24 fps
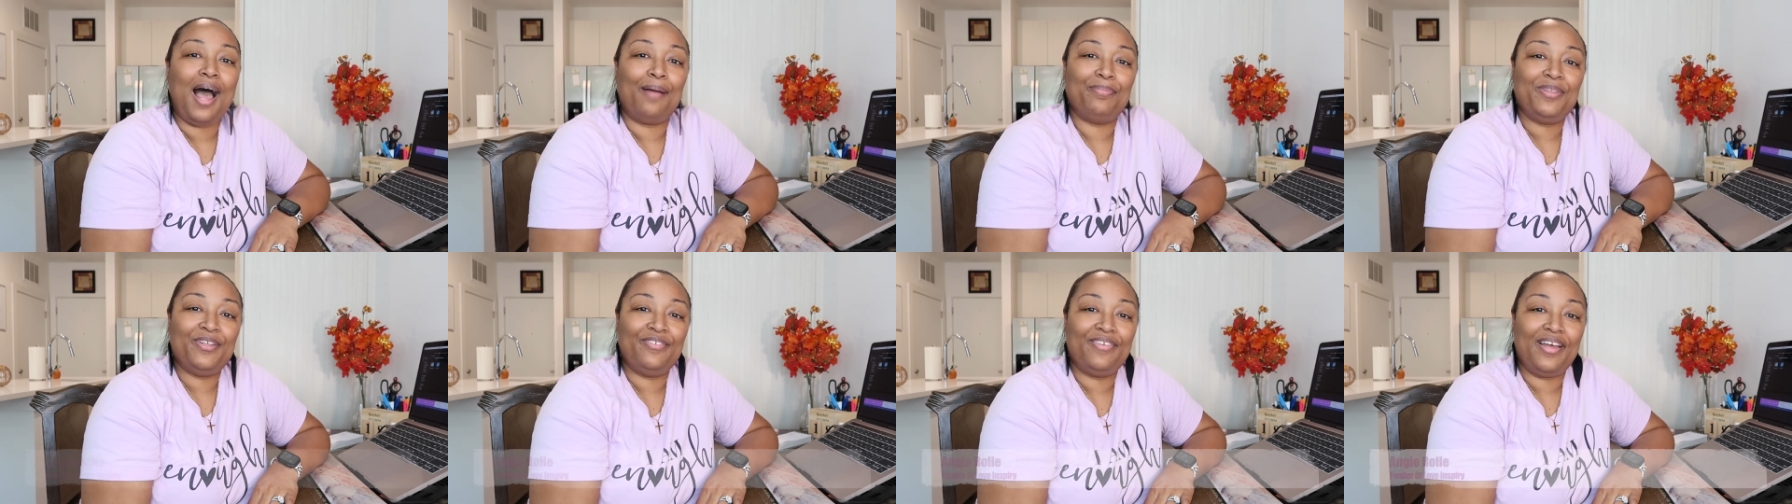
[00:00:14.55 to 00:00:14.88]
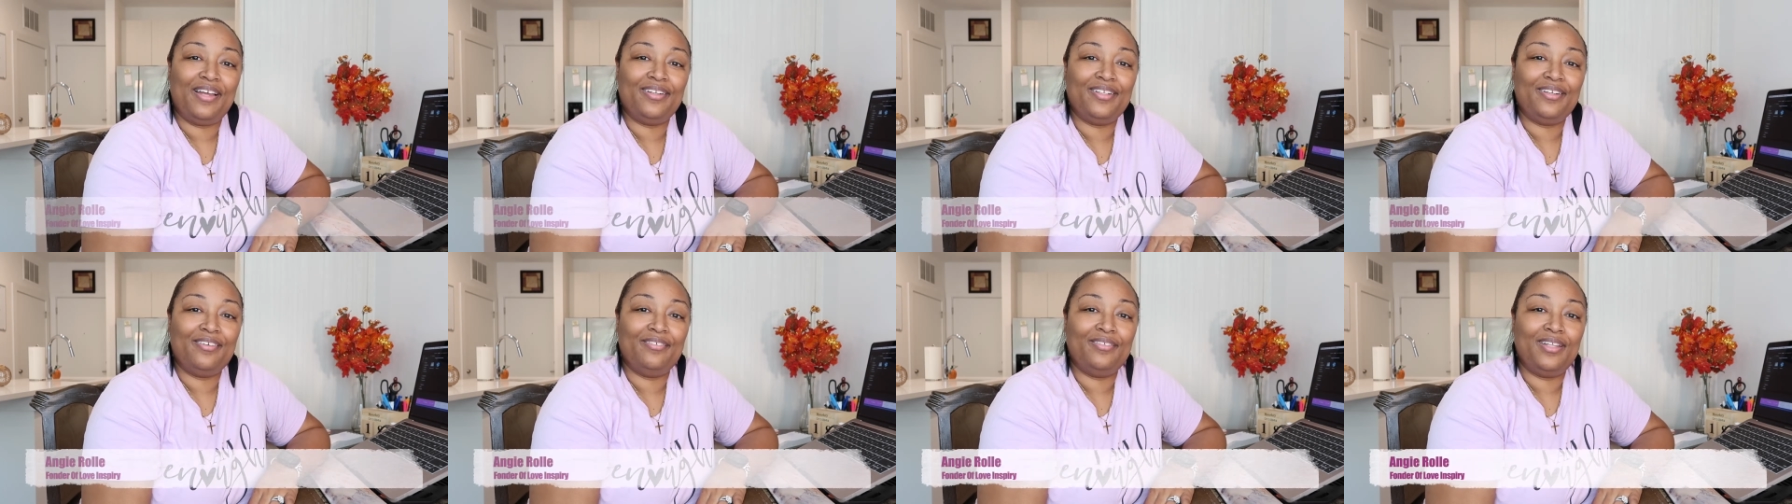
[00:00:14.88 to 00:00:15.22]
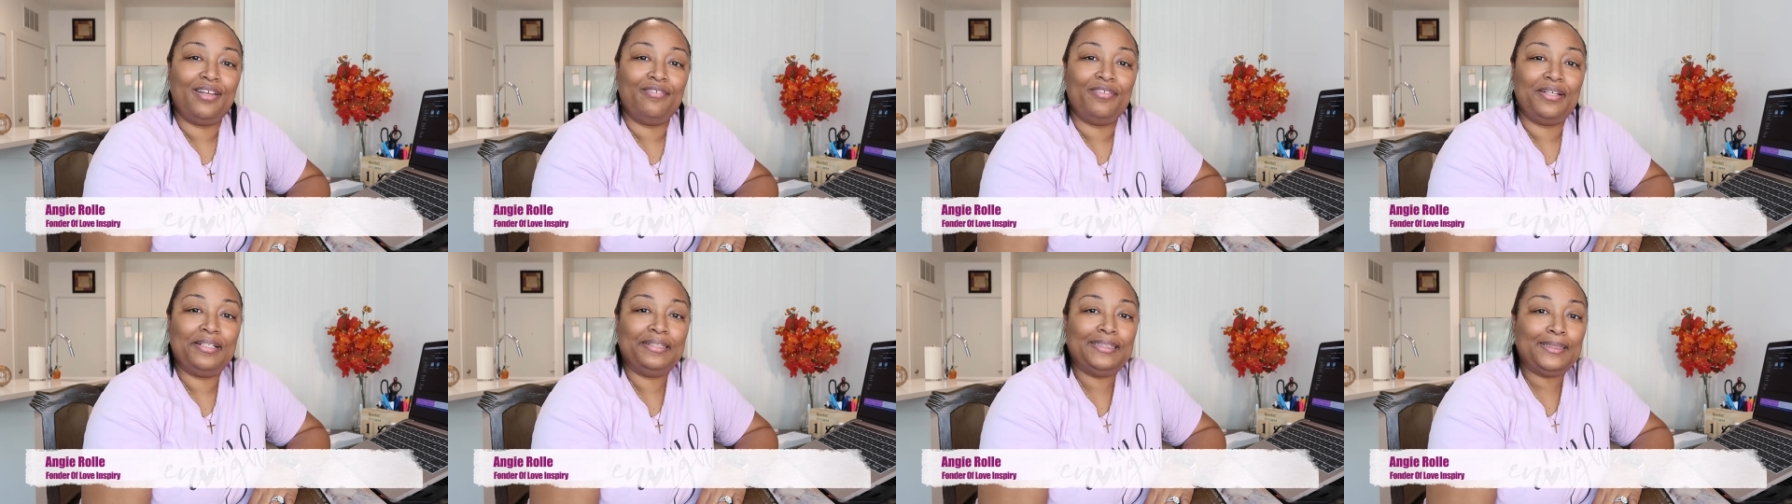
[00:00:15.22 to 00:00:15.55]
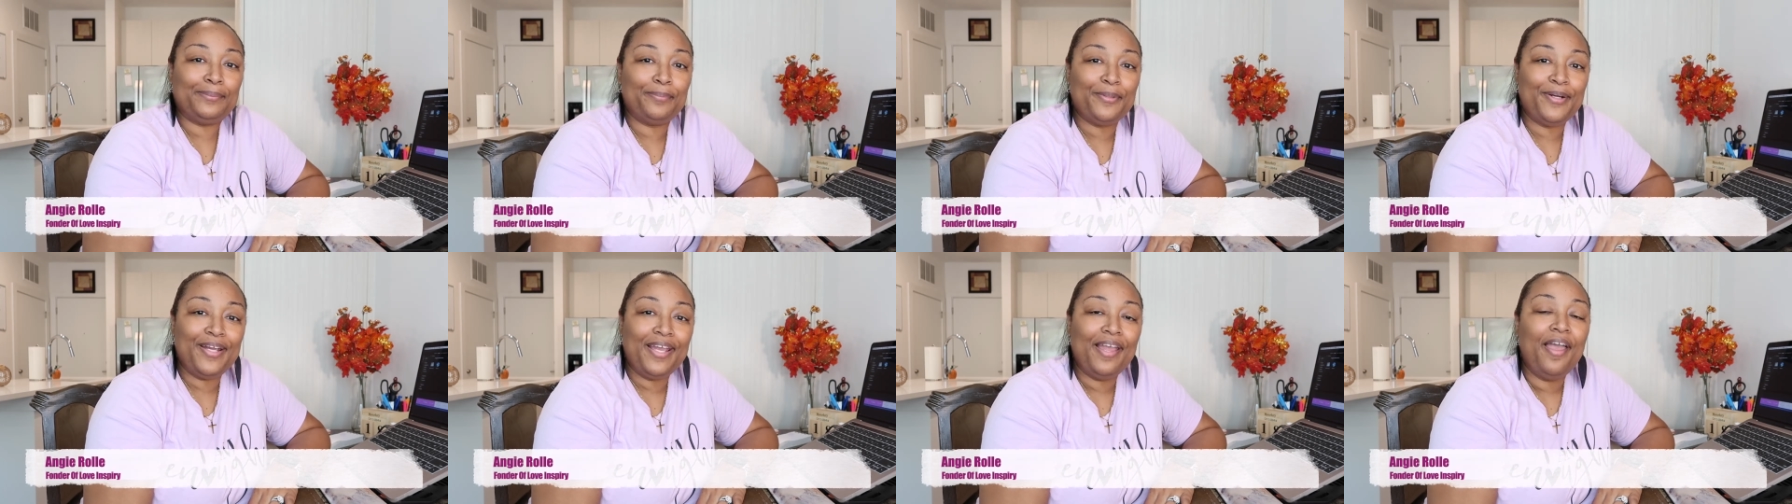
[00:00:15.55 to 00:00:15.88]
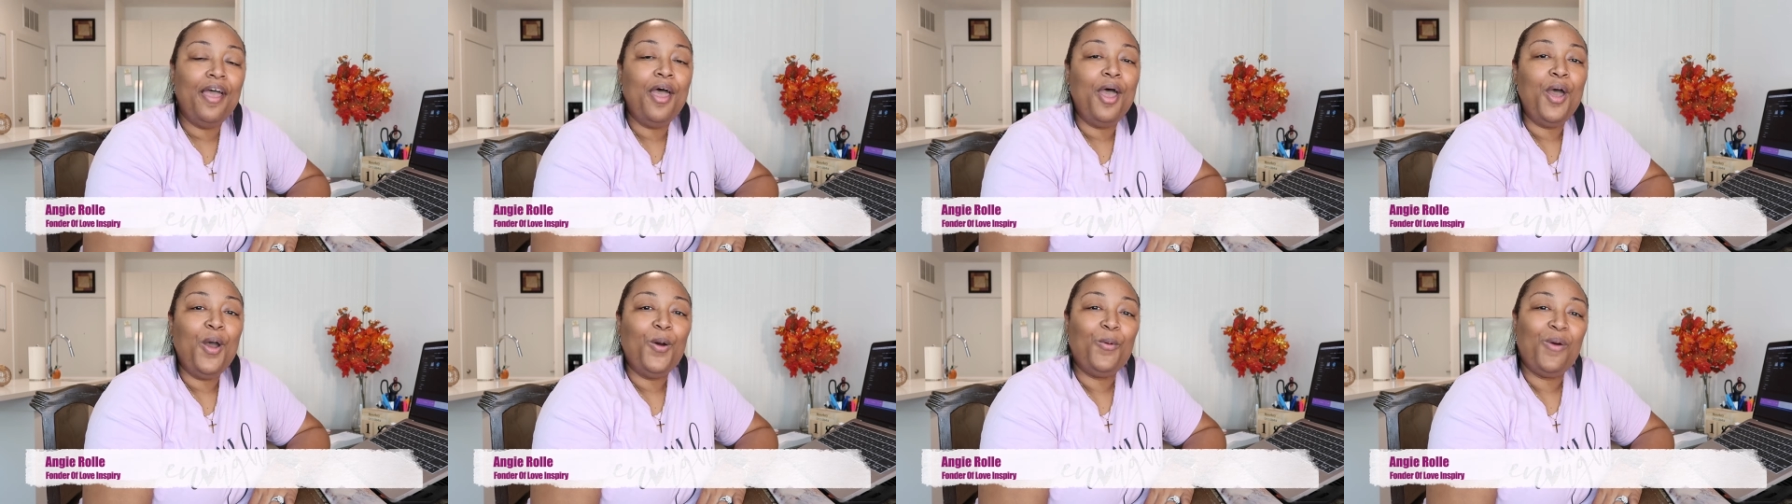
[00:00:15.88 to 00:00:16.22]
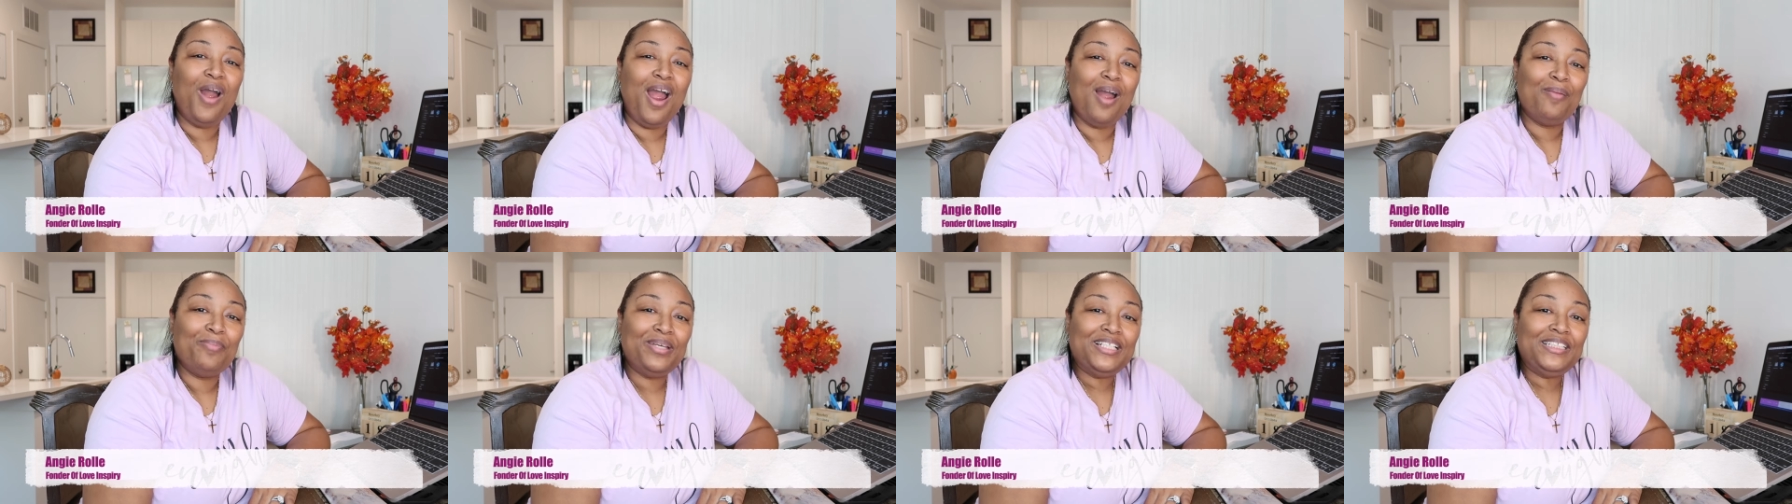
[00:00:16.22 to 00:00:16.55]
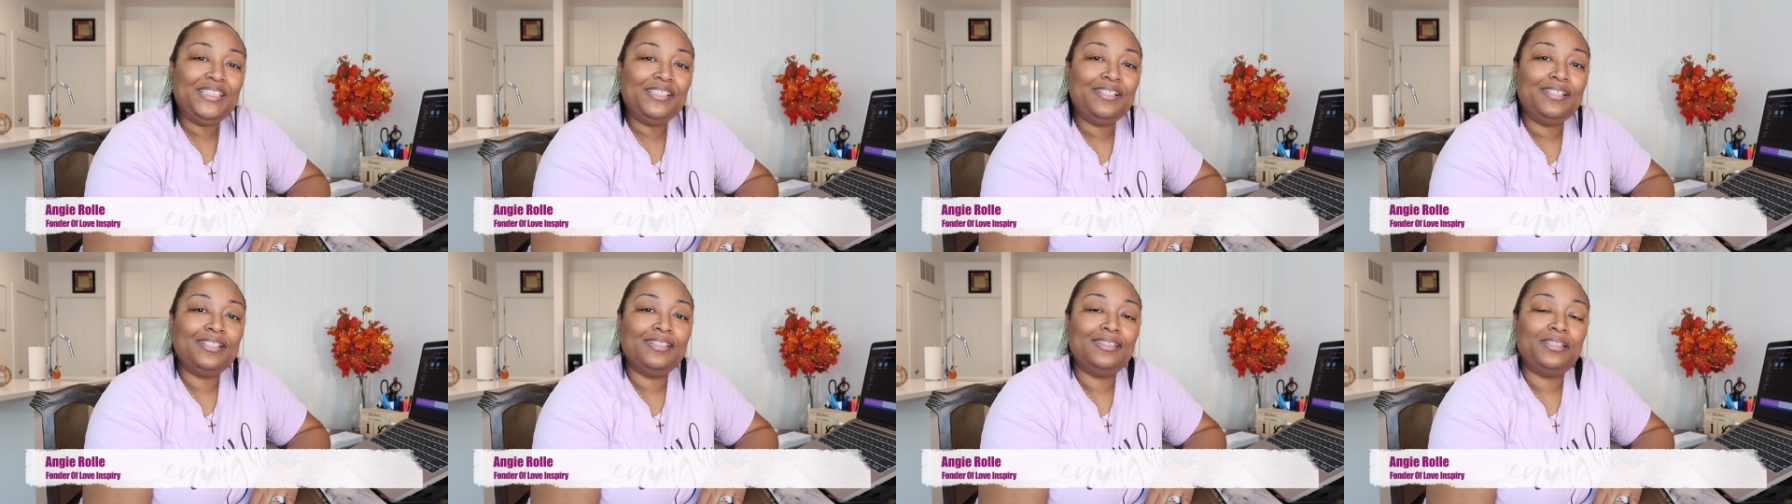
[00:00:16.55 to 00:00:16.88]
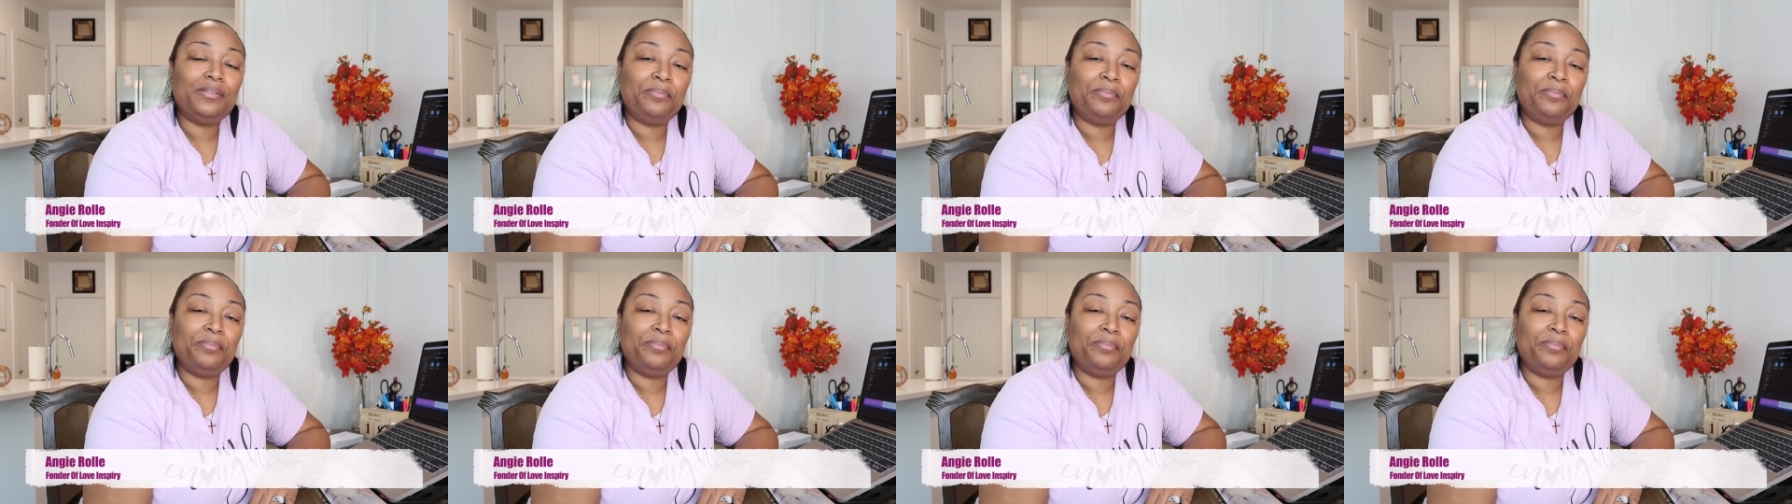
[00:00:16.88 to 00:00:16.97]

I'm the founder of Love Inspiry, where our mission is